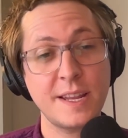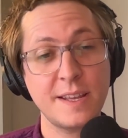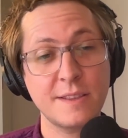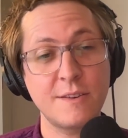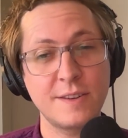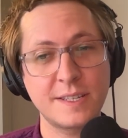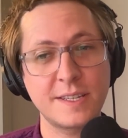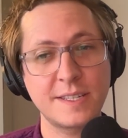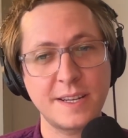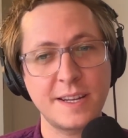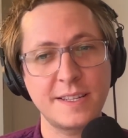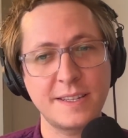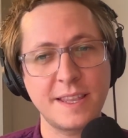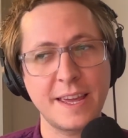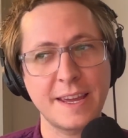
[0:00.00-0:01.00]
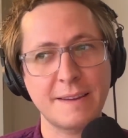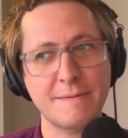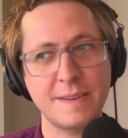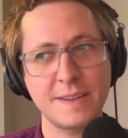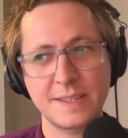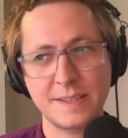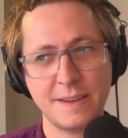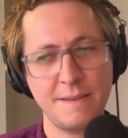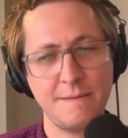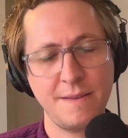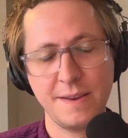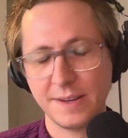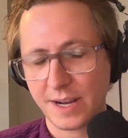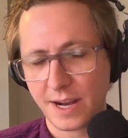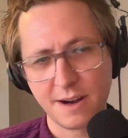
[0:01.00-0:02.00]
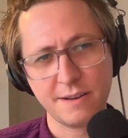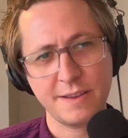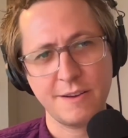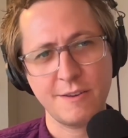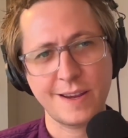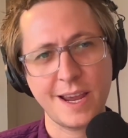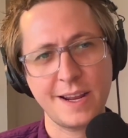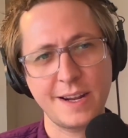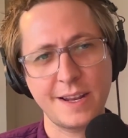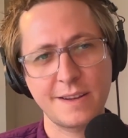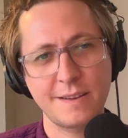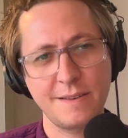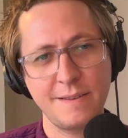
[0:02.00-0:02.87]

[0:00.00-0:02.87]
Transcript: saying though is it like is entirely organic.